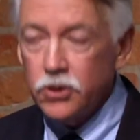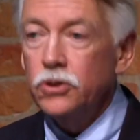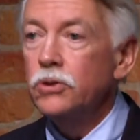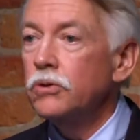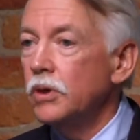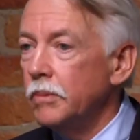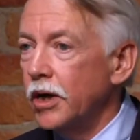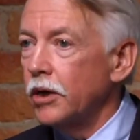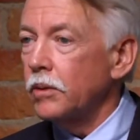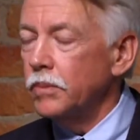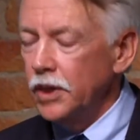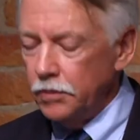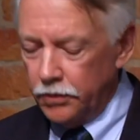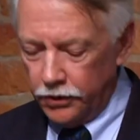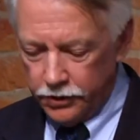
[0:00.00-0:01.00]
to the American
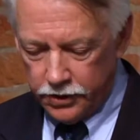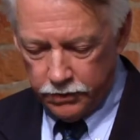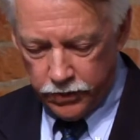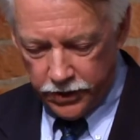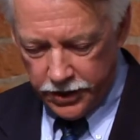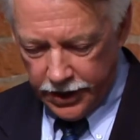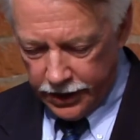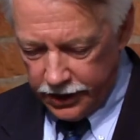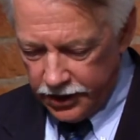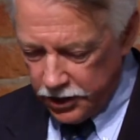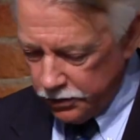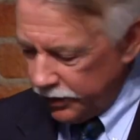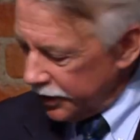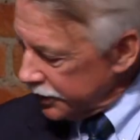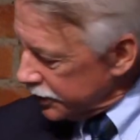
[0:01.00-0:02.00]
people to protect
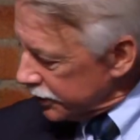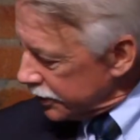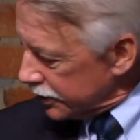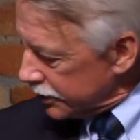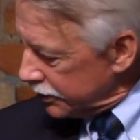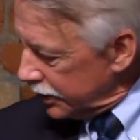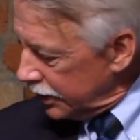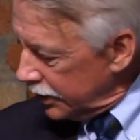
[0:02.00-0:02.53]
these places.